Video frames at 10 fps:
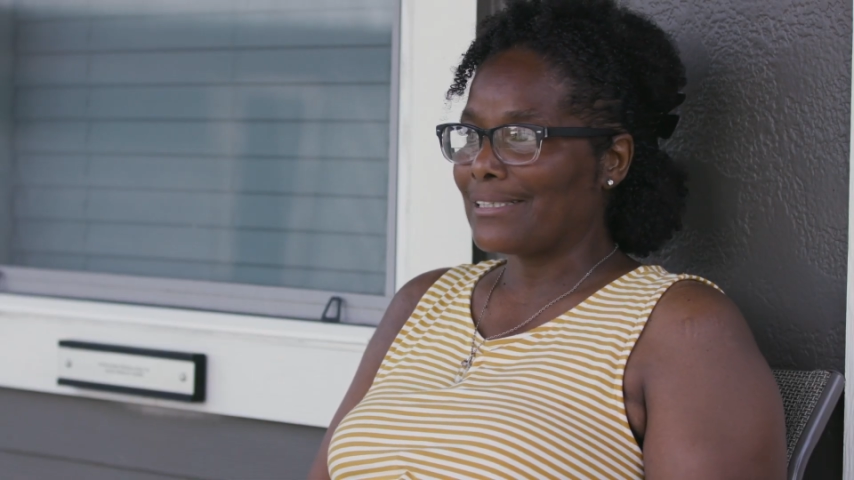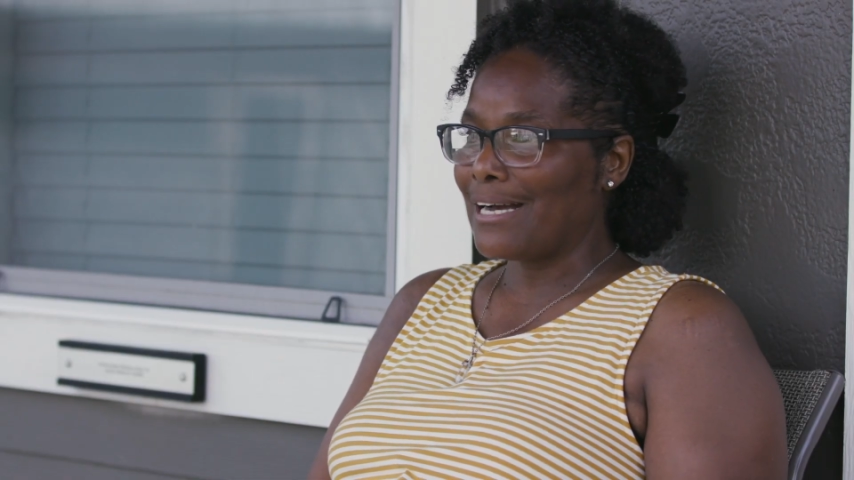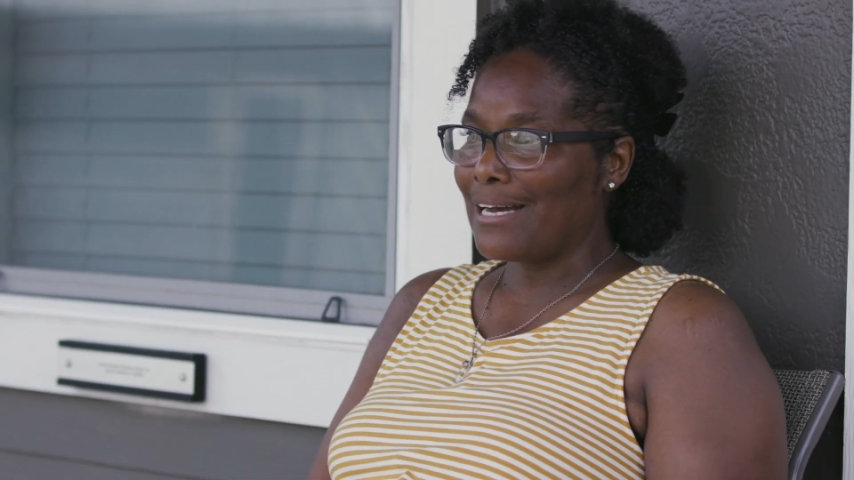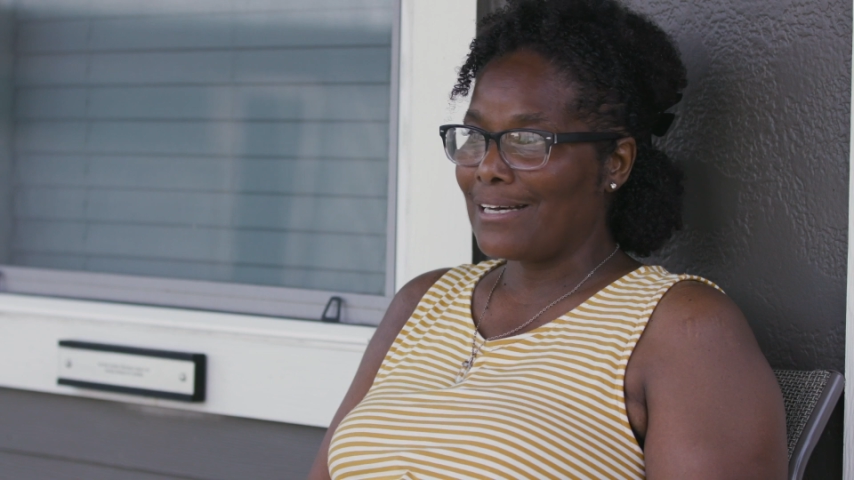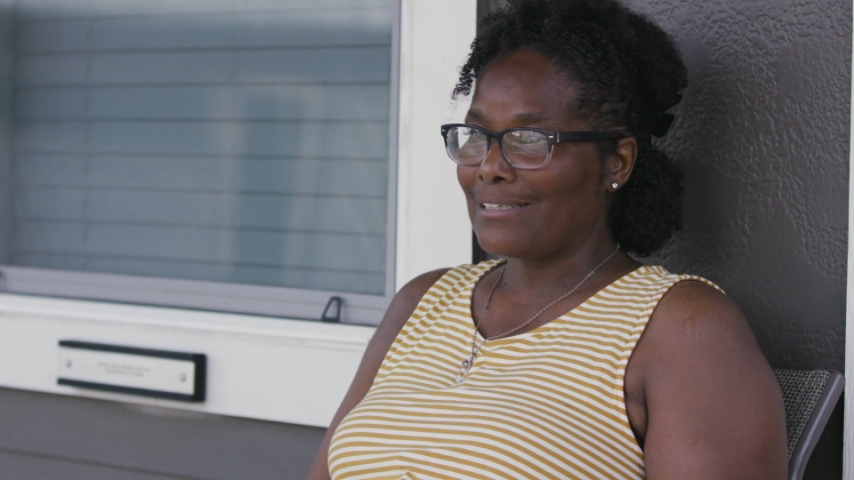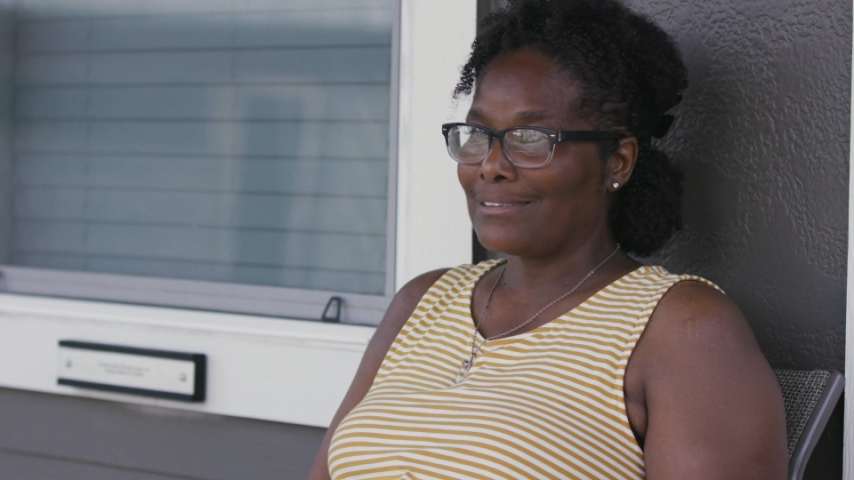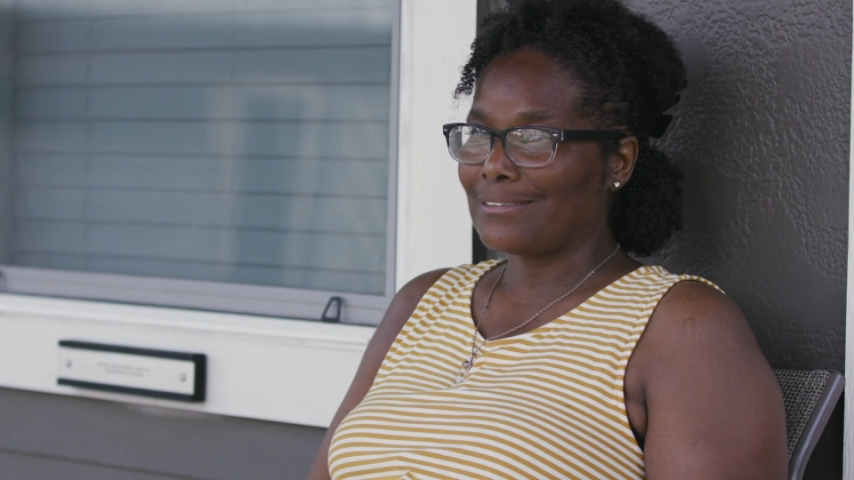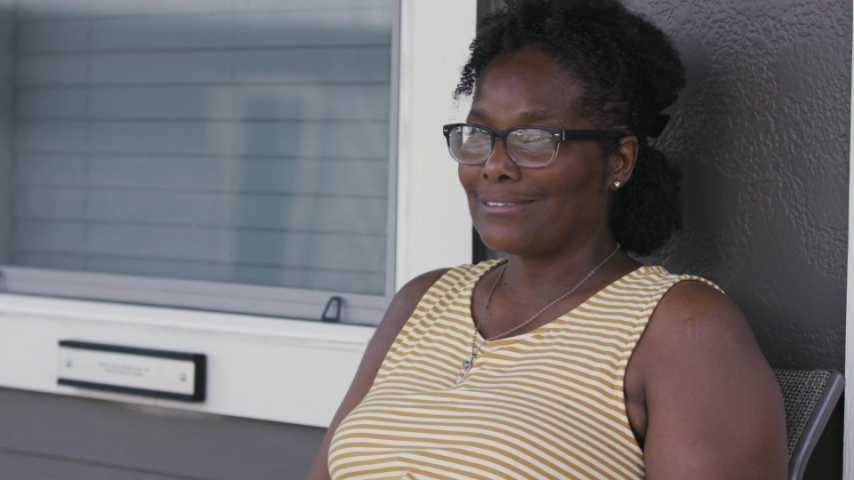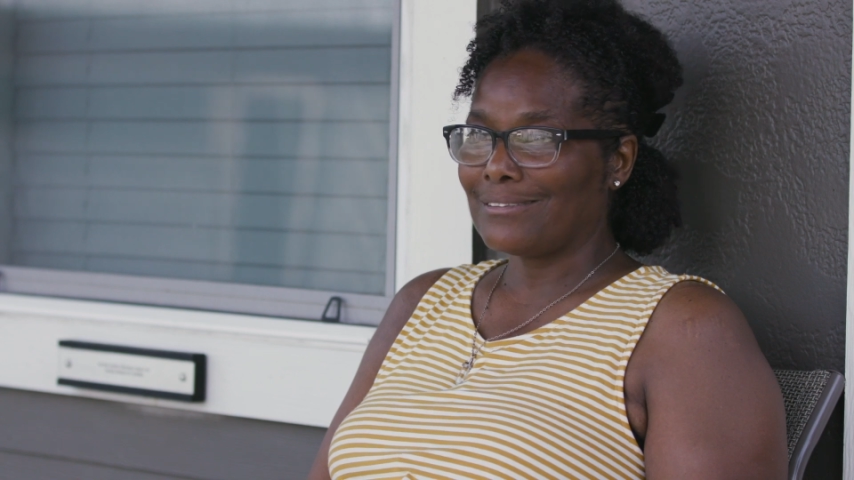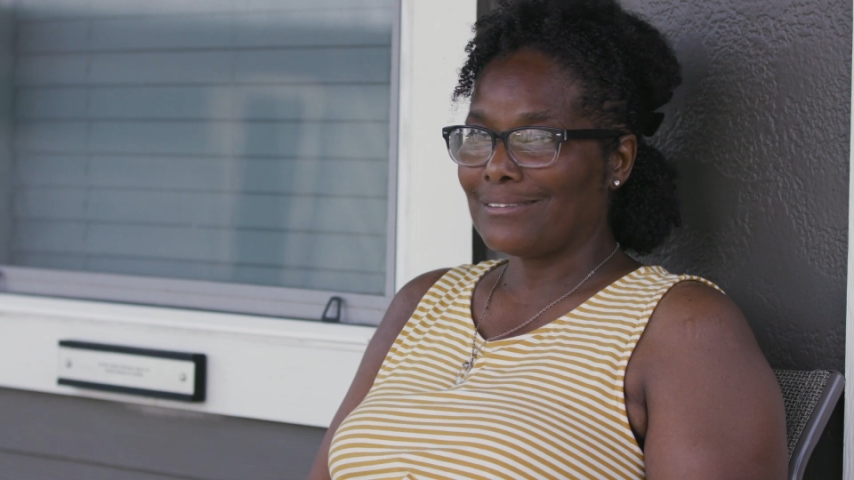God,
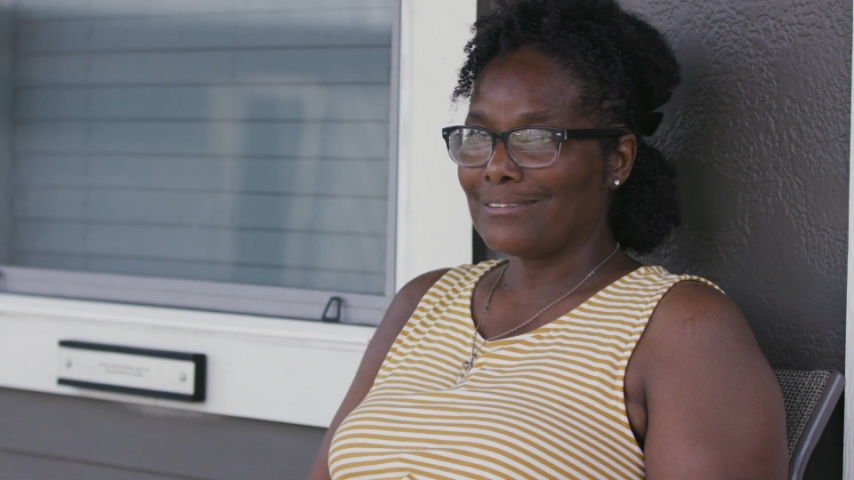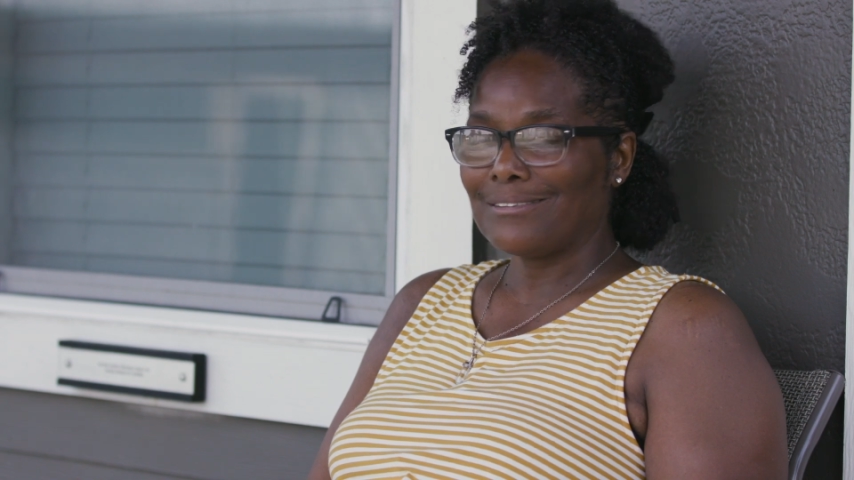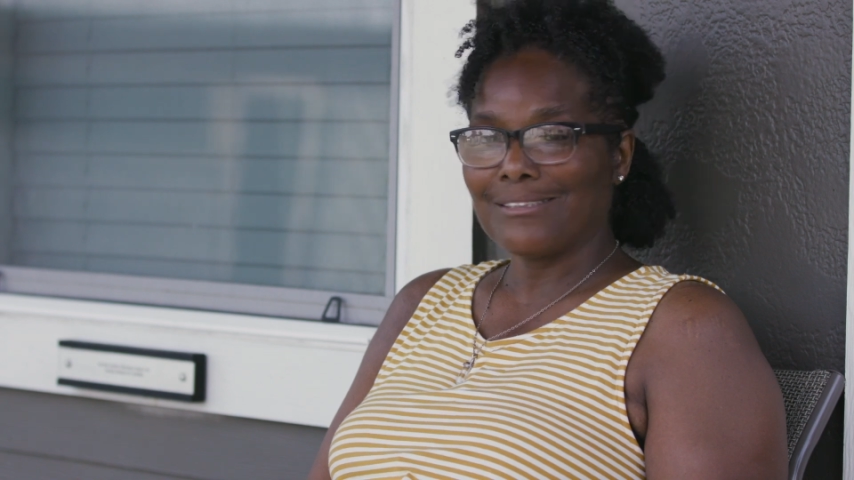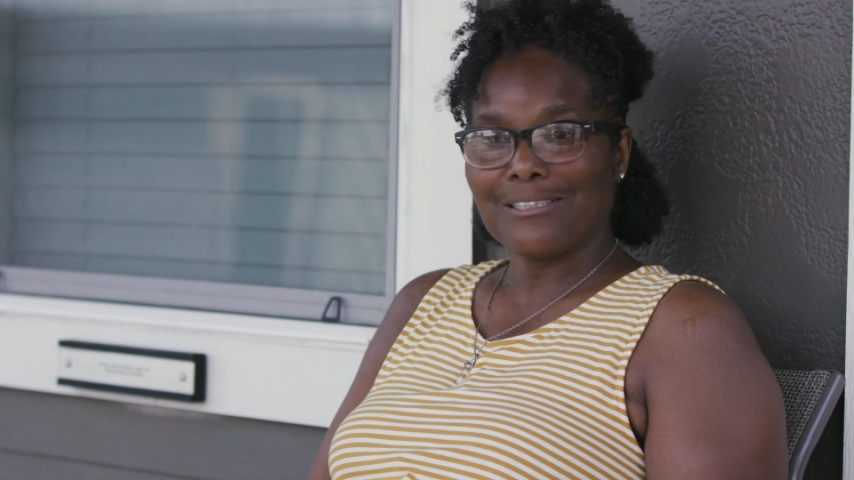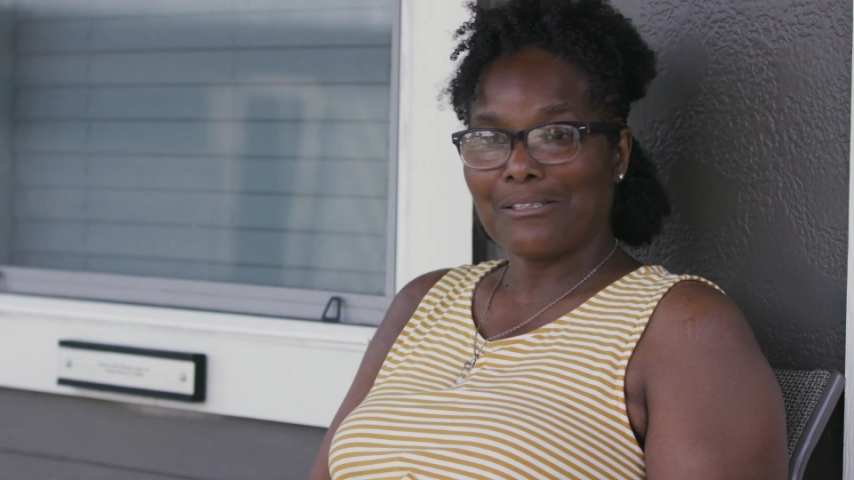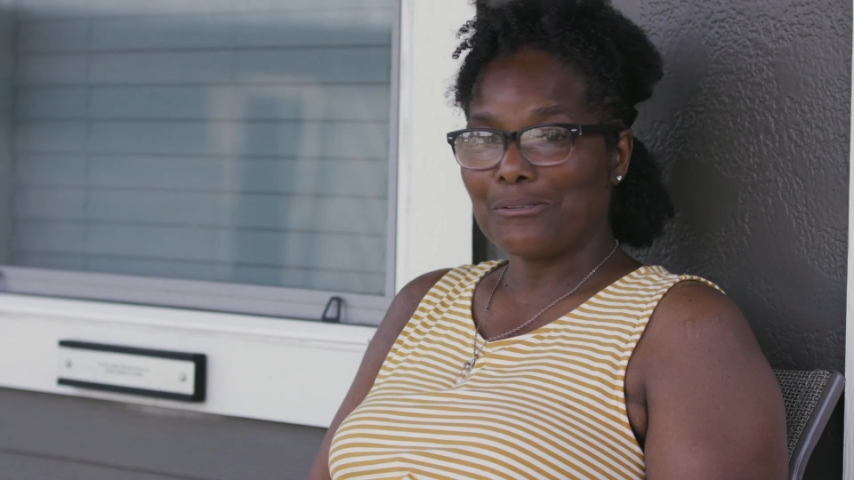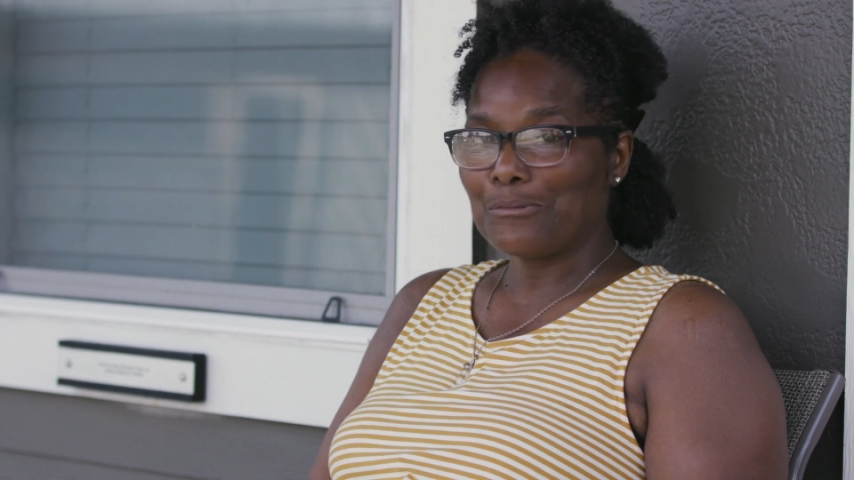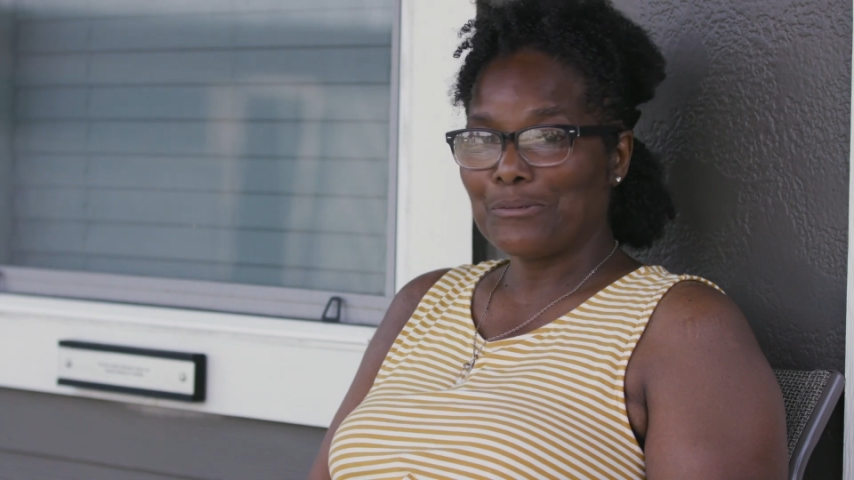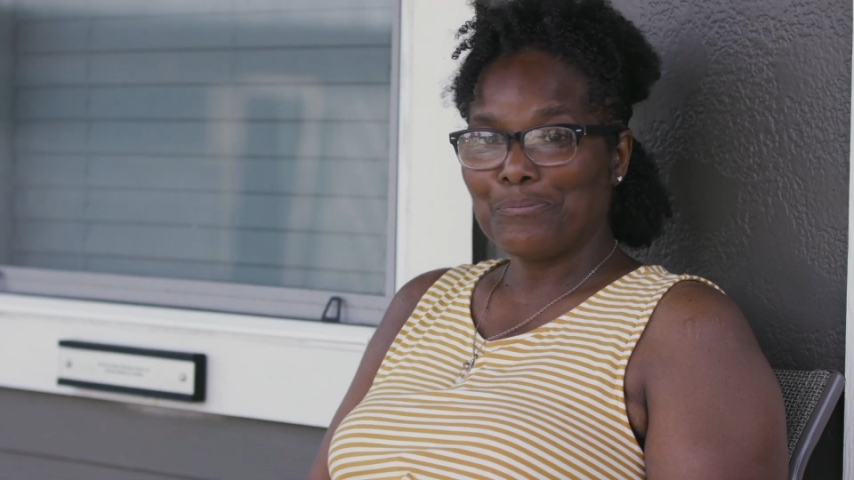you know.